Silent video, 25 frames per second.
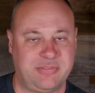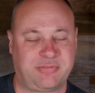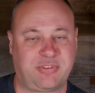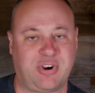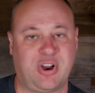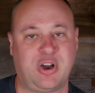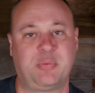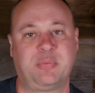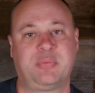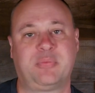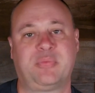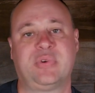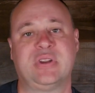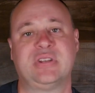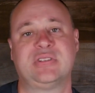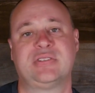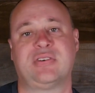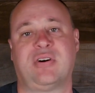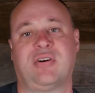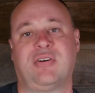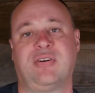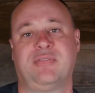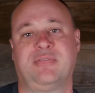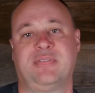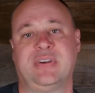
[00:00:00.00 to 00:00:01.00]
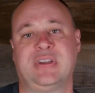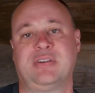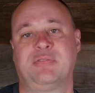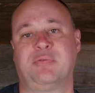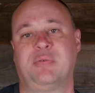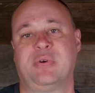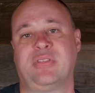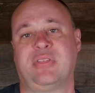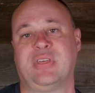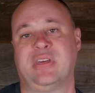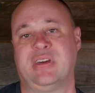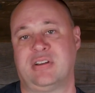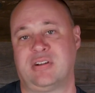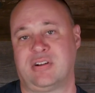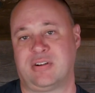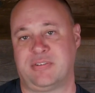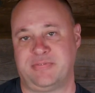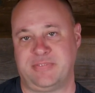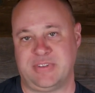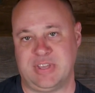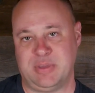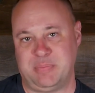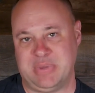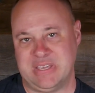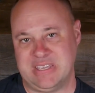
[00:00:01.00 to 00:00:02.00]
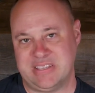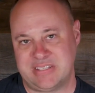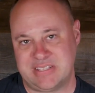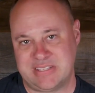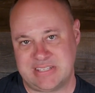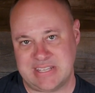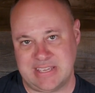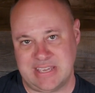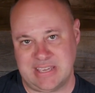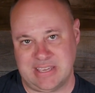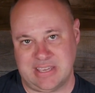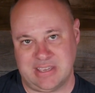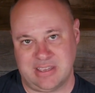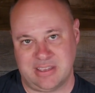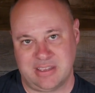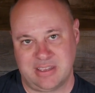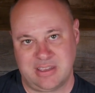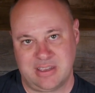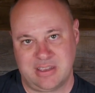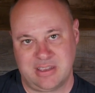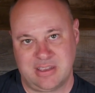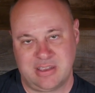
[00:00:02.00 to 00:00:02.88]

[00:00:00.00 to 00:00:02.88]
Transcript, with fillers: from resolving within our V P C.